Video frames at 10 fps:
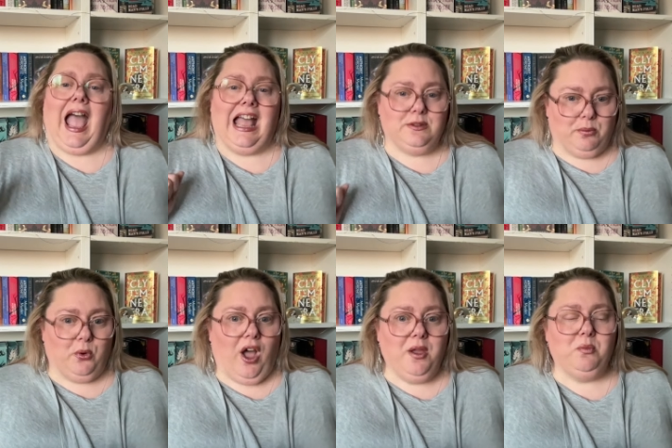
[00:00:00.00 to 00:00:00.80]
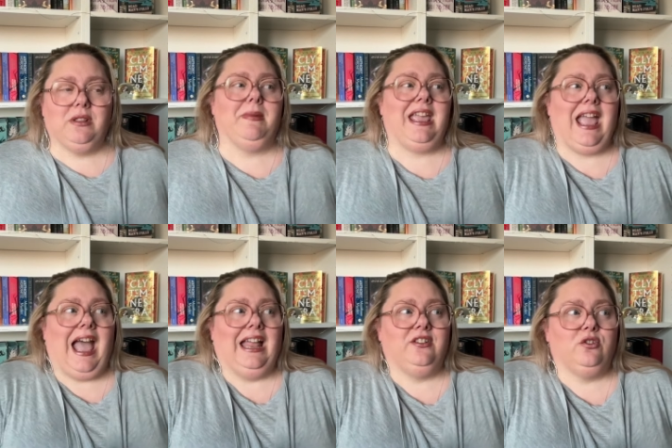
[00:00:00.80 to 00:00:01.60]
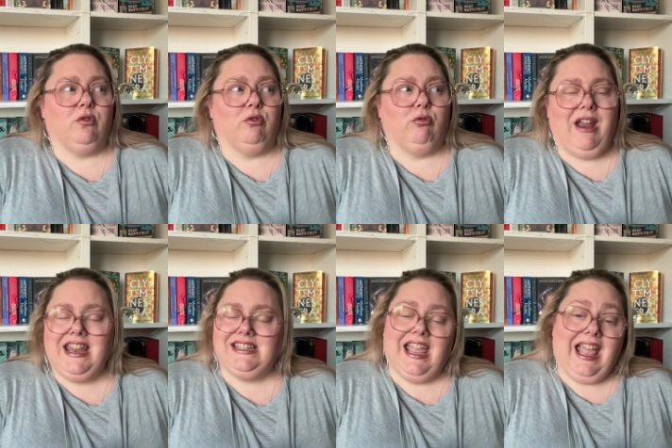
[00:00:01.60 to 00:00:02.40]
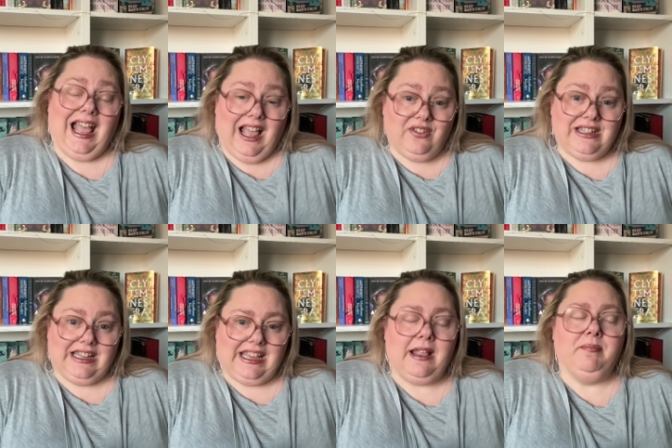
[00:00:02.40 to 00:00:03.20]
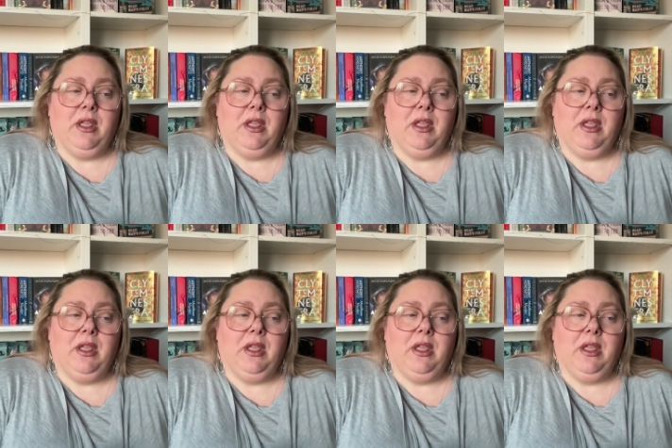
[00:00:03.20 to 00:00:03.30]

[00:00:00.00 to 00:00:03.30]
and brought home with me and read avidly.